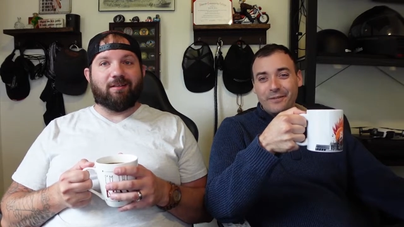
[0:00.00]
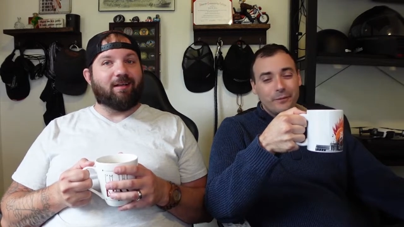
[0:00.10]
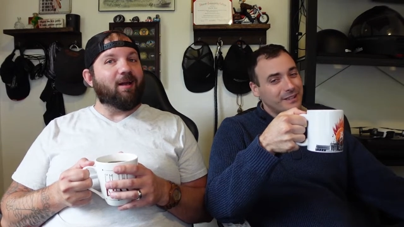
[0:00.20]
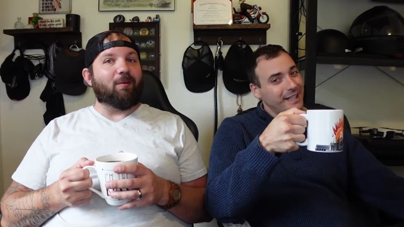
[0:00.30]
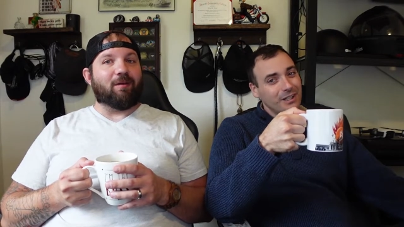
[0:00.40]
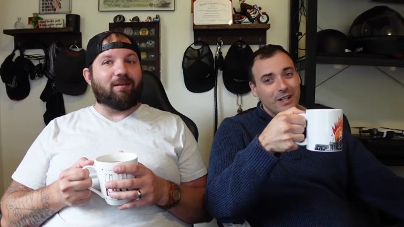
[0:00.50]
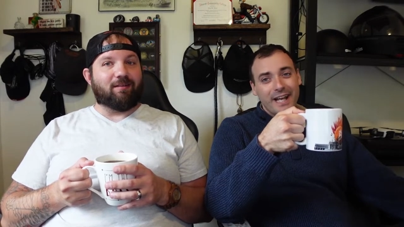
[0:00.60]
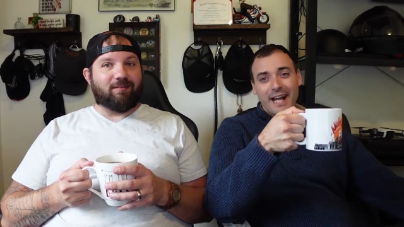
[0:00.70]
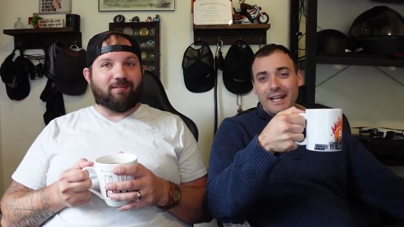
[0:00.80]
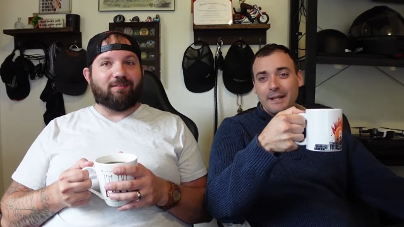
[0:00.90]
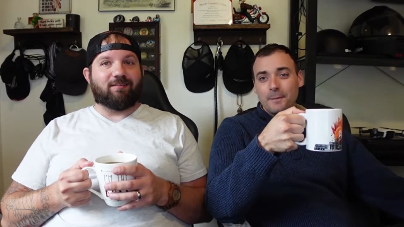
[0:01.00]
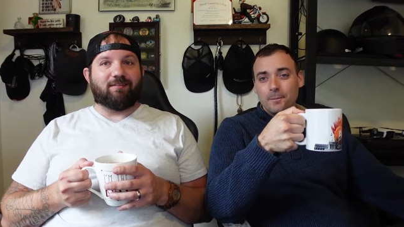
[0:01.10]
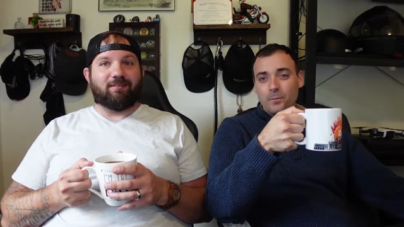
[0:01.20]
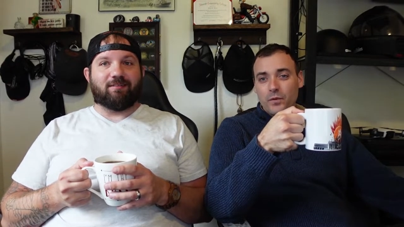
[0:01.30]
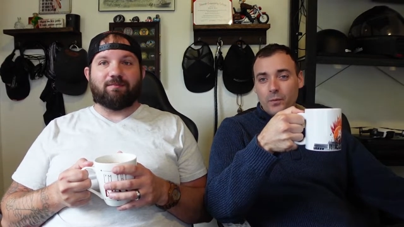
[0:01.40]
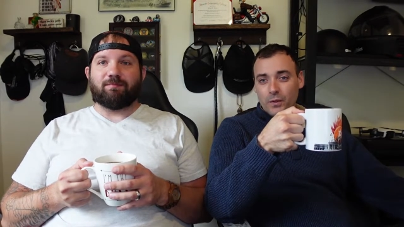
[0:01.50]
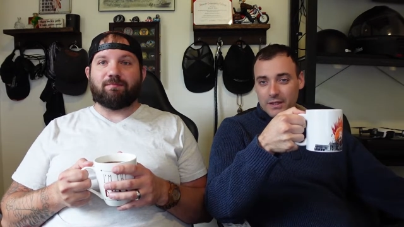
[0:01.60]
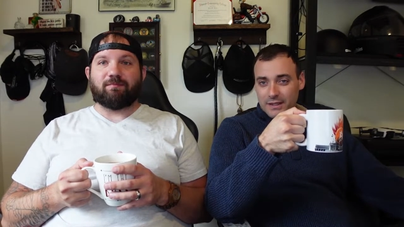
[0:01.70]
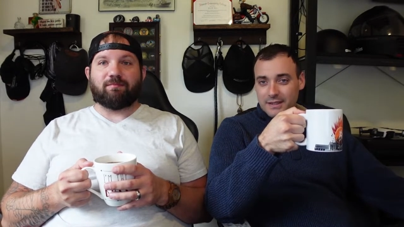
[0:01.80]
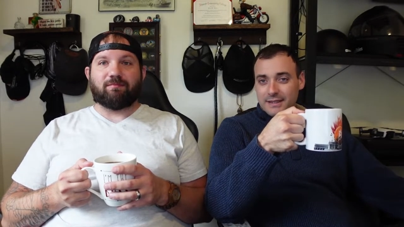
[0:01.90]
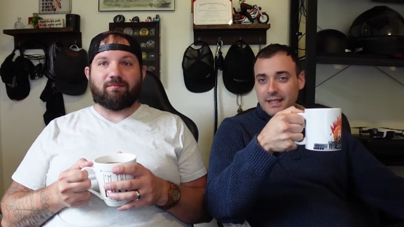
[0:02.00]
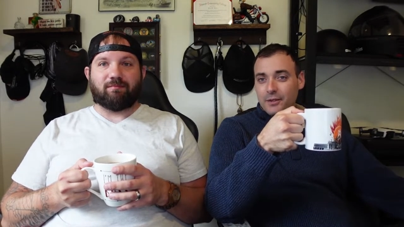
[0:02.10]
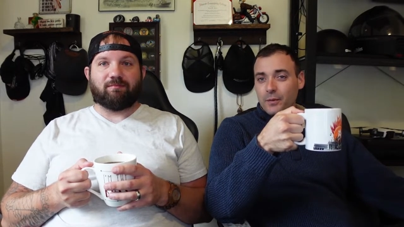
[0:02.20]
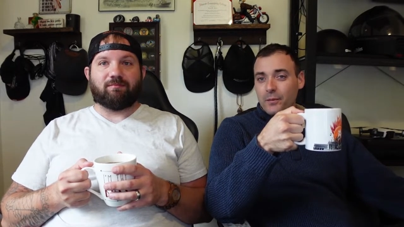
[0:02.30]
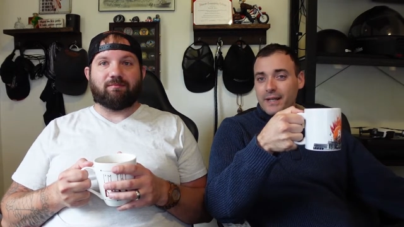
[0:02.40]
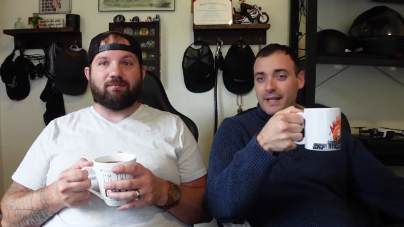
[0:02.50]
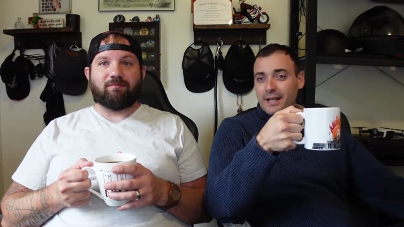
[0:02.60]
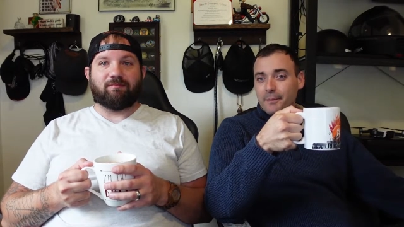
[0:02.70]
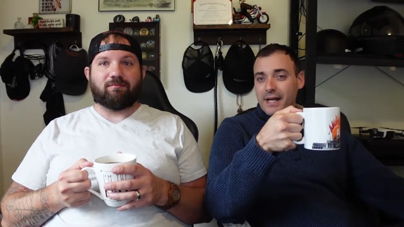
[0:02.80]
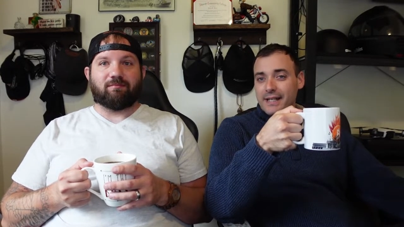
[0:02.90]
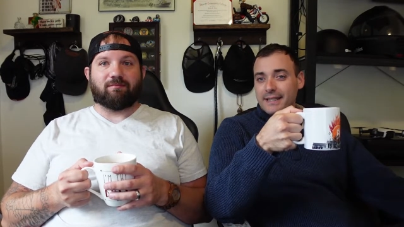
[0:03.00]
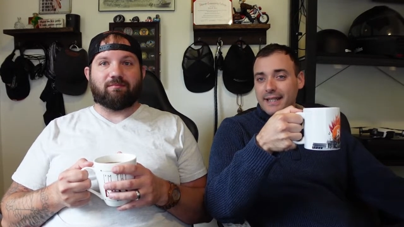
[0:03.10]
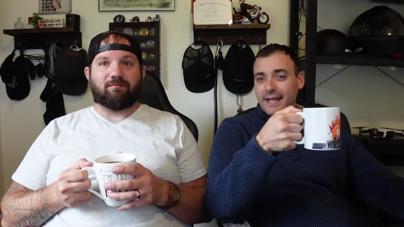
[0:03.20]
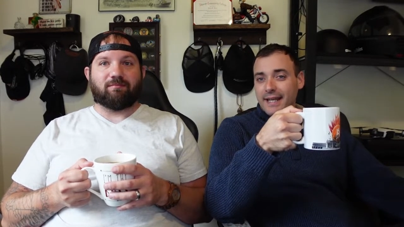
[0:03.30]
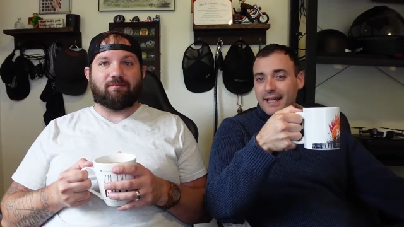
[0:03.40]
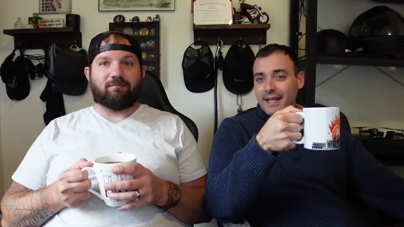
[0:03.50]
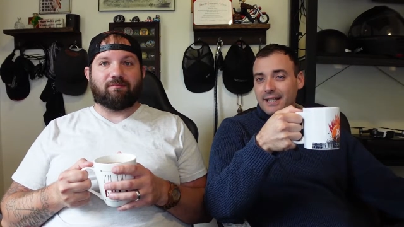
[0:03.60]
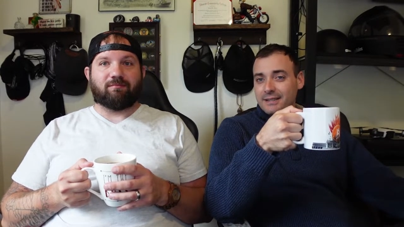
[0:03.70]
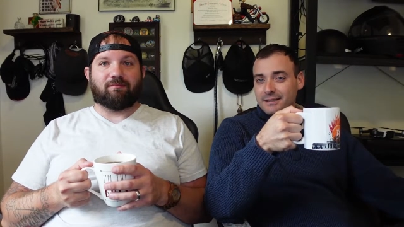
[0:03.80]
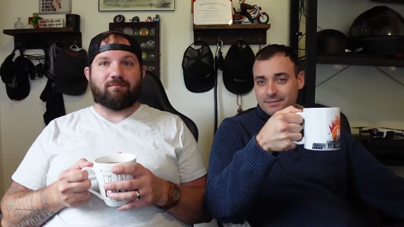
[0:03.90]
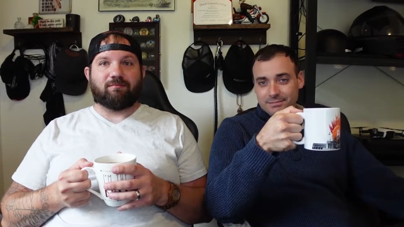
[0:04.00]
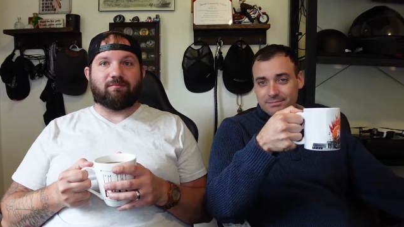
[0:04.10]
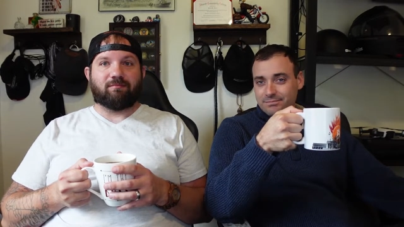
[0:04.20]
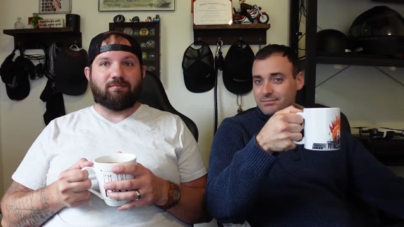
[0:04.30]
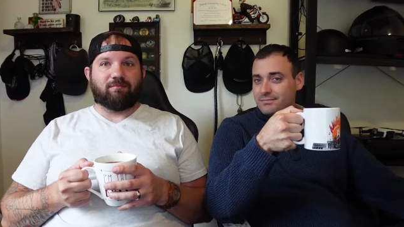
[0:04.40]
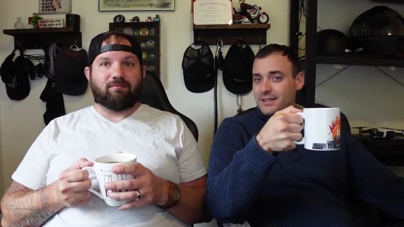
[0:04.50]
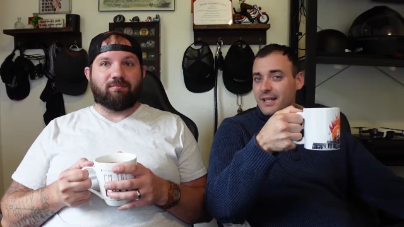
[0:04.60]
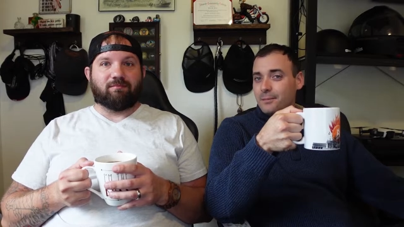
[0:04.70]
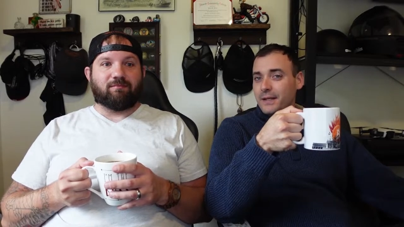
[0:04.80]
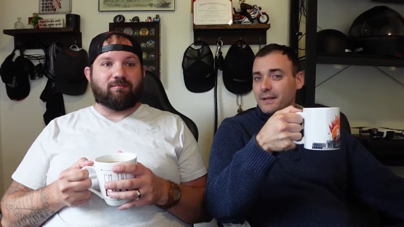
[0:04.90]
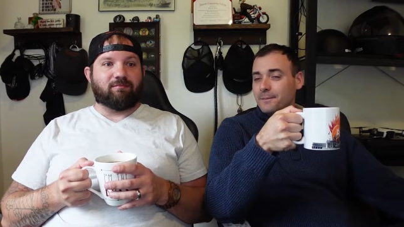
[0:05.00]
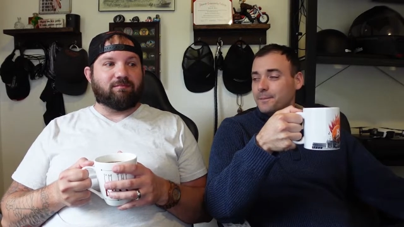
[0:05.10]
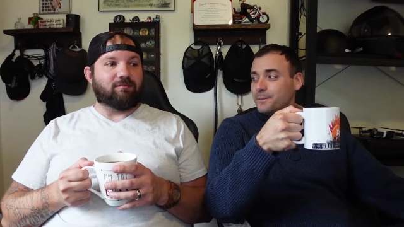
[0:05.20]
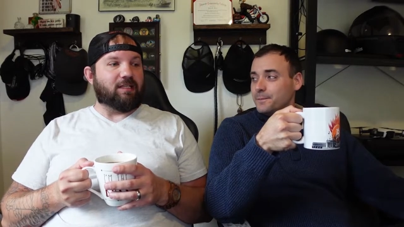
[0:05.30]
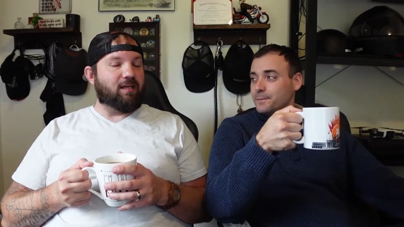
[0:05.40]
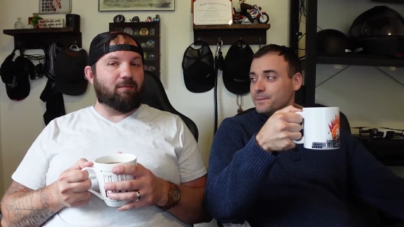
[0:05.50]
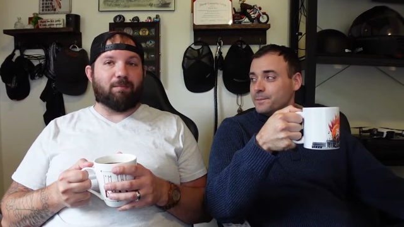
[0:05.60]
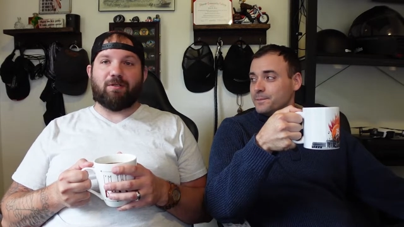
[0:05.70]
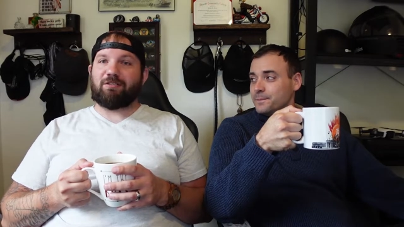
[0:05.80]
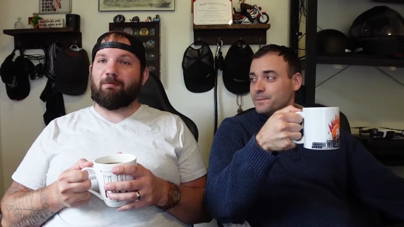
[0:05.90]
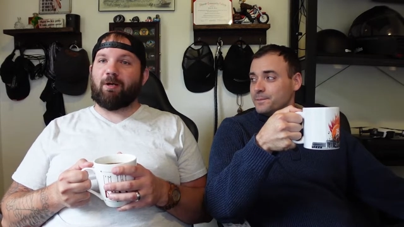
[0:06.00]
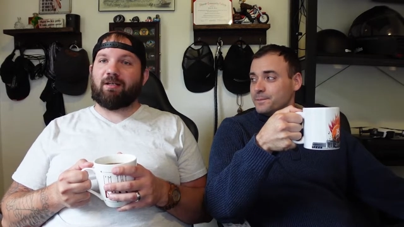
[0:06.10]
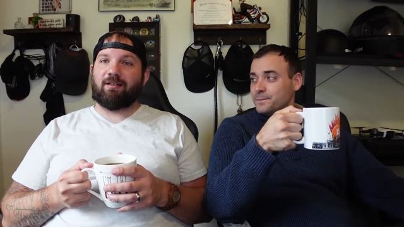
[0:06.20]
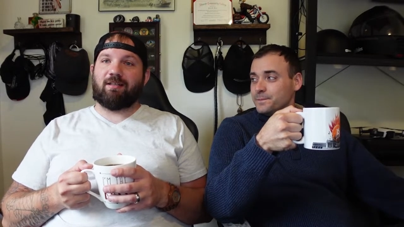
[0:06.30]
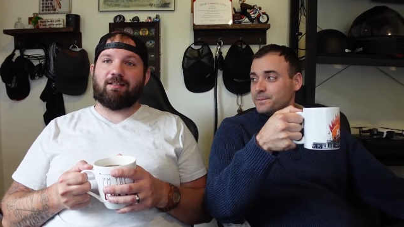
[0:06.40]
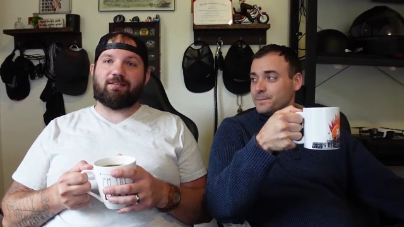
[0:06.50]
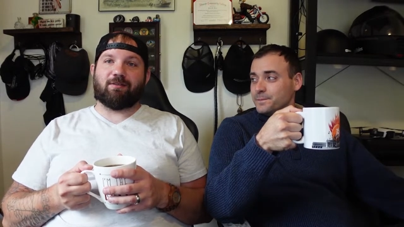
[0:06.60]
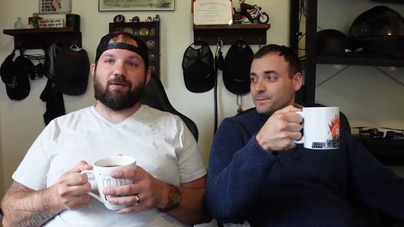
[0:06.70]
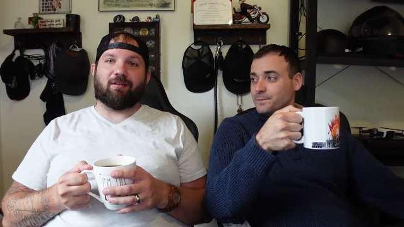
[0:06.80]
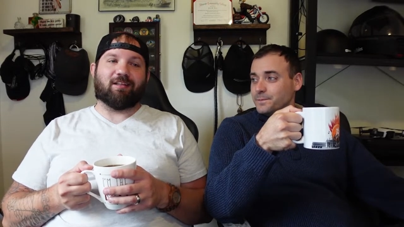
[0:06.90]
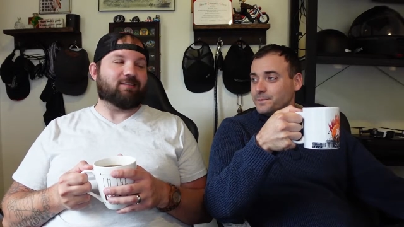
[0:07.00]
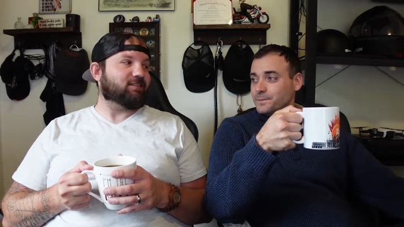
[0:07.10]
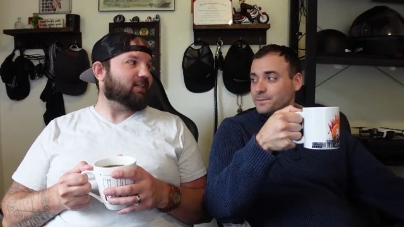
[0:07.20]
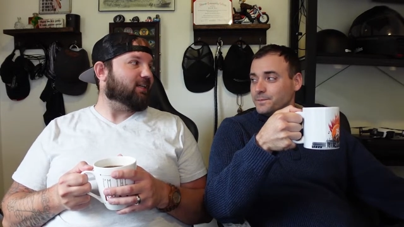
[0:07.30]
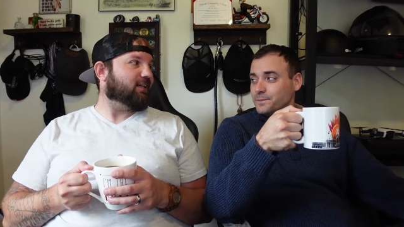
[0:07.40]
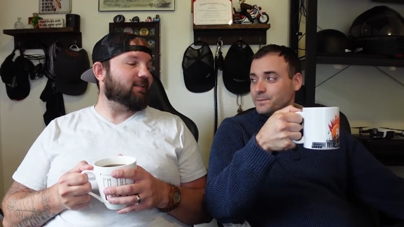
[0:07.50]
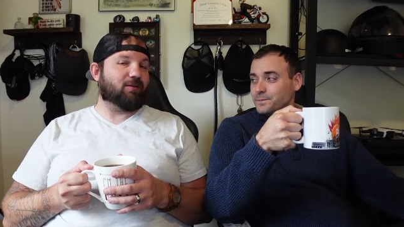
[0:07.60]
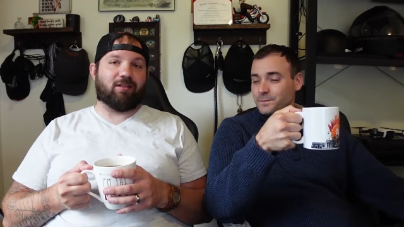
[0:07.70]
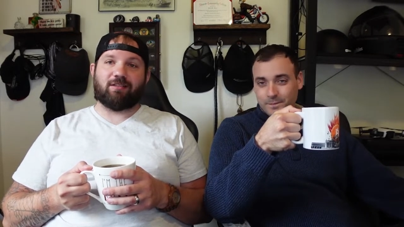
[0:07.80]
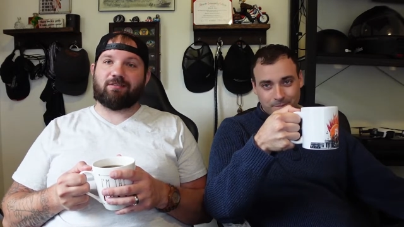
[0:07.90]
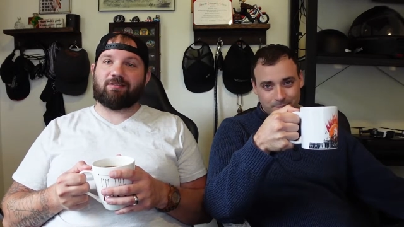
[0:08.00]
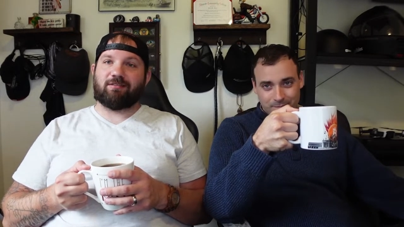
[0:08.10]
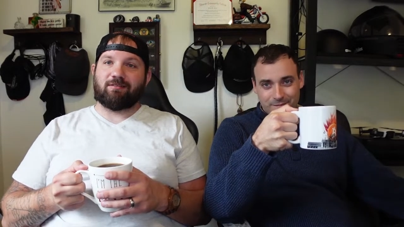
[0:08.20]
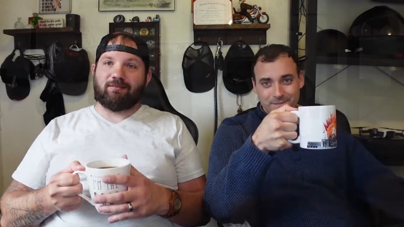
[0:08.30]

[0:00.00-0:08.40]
Speaker 1: we'll take a look at it. We'll tell you what we think about it, and that'll be.
Speaker 2: Yeah, put some work into this, so let's get into this.